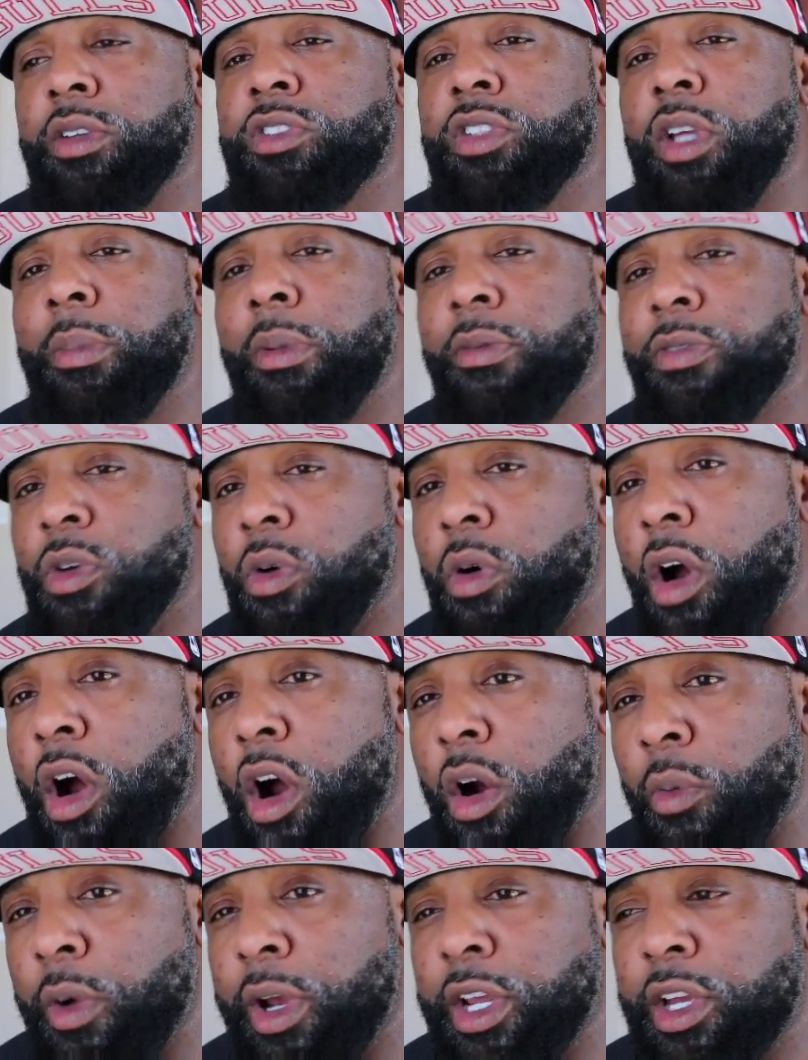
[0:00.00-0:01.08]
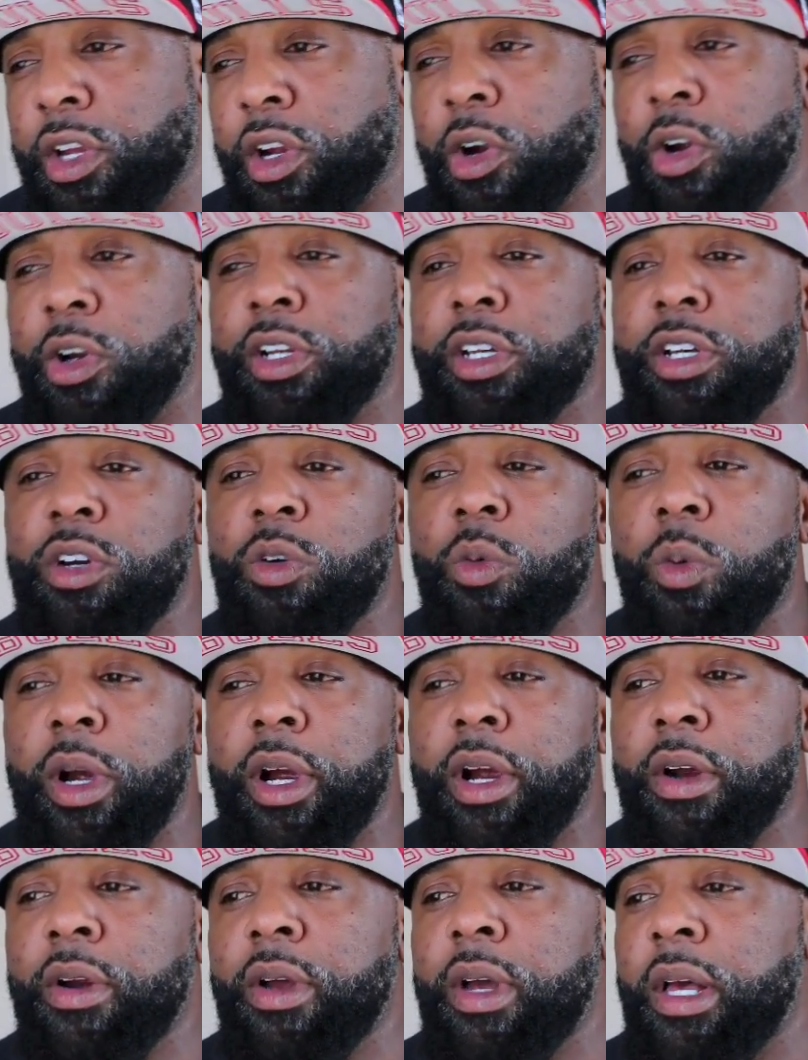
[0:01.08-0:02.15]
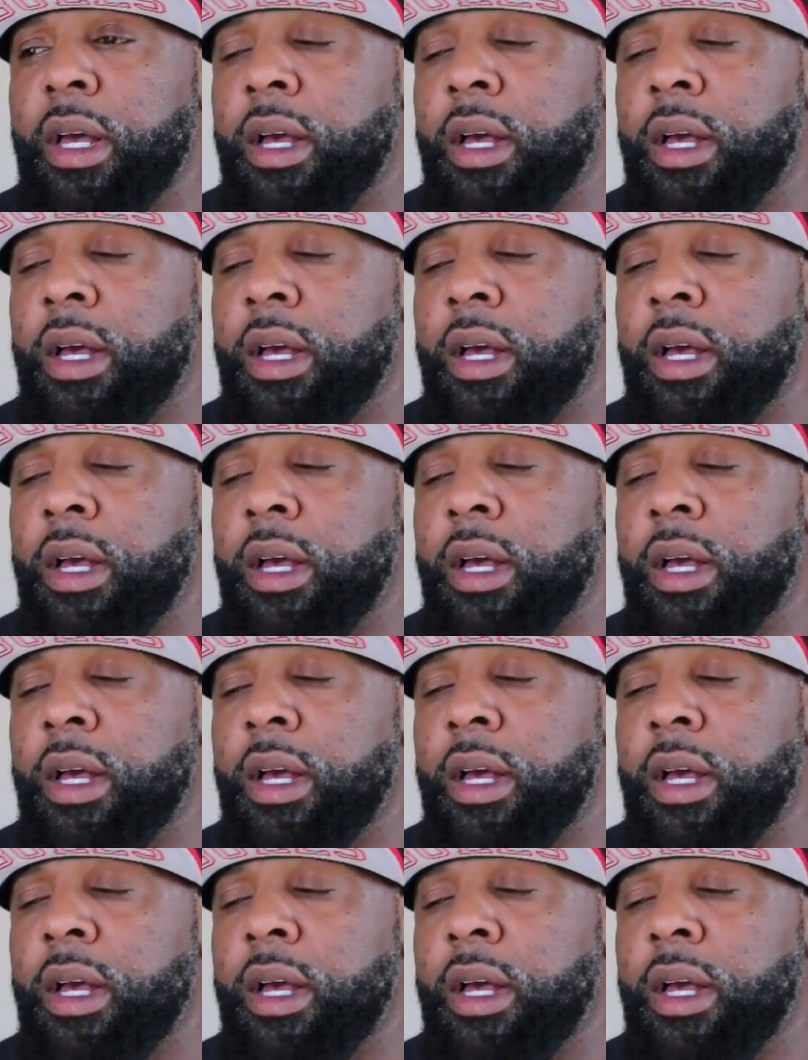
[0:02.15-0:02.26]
Some of you are already currently aware,